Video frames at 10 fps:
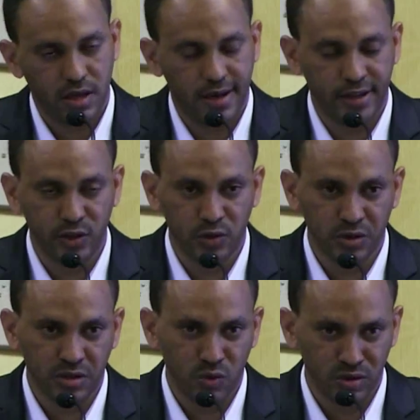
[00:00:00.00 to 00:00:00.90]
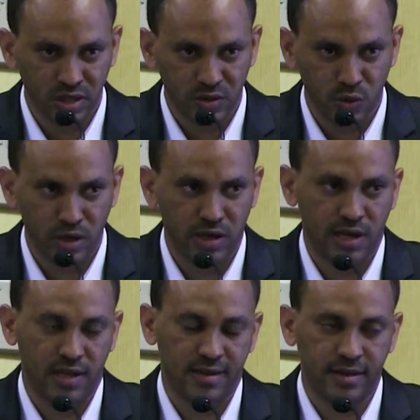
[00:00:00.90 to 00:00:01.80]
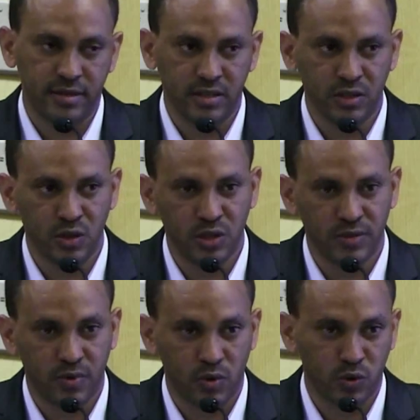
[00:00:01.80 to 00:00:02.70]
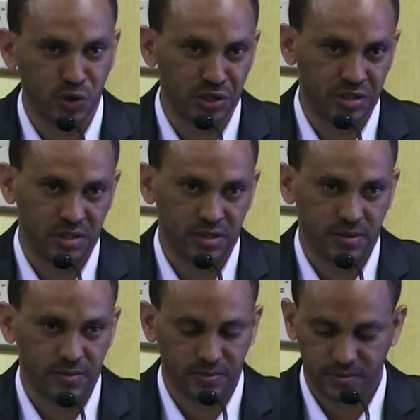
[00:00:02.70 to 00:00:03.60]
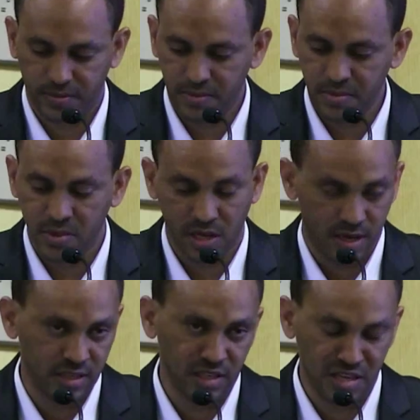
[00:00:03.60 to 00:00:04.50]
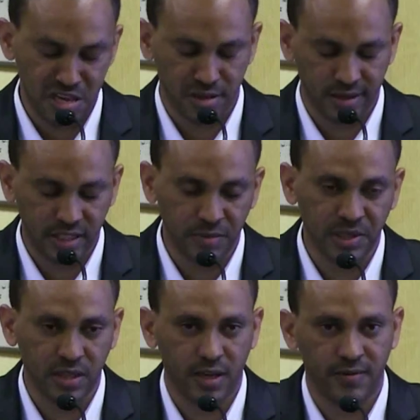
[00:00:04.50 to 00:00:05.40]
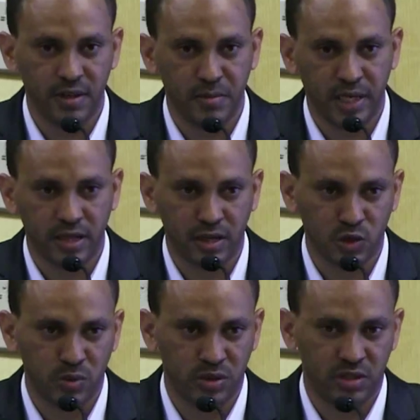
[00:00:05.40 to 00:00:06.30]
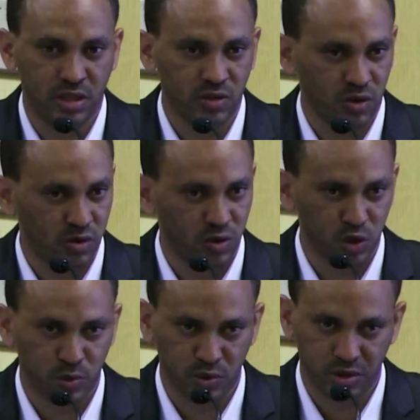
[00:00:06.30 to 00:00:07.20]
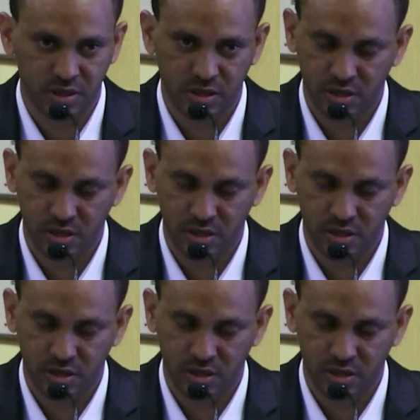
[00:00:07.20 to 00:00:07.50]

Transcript: attitude, we are assessed using 4 questions. And the same thing, they have the binary response, yes or no response.